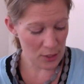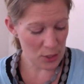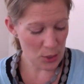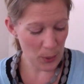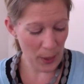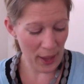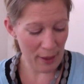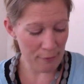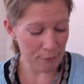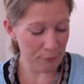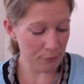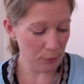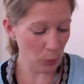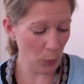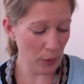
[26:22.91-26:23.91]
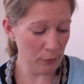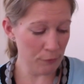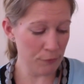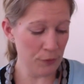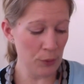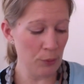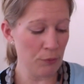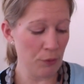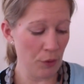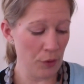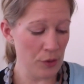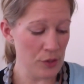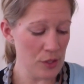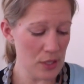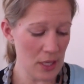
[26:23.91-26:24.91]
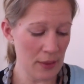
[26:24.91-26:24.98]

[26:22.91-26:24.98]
So I have quite a few of those,